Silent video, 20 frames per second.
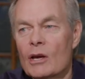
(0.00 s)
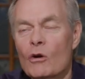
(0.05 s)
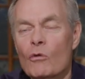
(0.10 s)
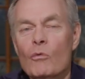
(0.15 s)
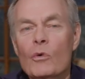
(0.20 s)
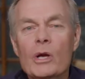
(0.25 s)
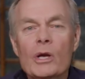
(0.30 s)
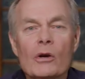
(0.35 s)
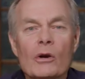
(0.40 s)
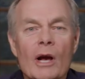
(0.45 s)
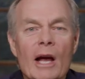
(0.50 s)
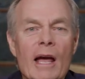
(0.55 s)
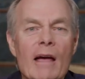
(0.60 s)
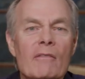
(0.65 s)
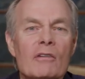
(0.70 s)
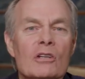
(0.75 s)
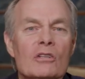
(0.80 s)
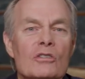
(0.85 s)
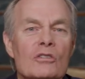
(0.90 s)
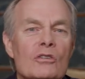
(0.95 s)
we are
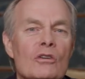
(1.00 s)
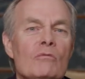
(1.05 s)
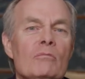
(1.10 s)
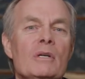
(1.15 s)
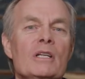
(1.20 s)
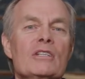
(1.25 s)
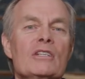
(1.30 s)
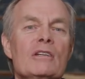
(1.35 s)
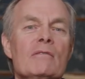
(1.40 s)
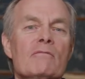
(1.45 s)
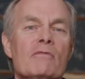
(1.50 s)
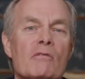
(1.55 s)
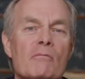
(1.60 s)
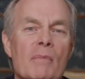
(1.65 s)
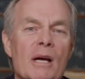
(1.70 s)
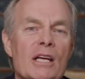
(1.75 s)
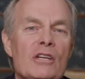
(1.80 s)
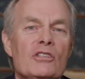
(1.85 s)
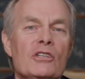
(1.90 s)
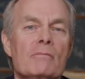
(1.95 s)
having so much
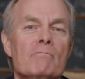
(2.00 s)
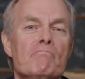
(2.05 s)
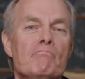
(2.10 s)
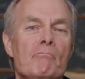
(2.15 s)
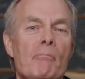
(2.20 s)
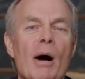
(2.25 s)
information